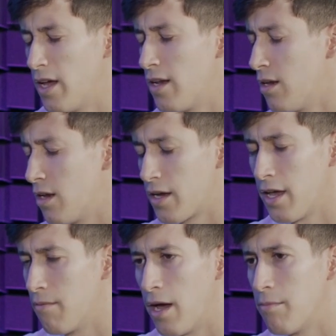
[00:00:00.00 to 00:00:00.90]
and
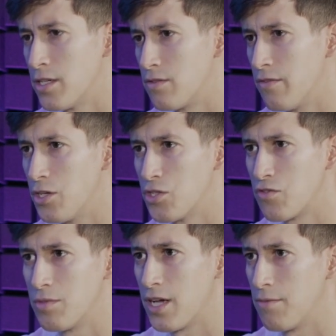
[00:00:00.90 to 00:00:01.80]
again i miss videos
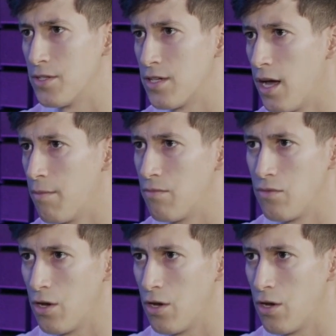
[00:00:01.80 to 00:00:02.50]
from time to time mm-hmm.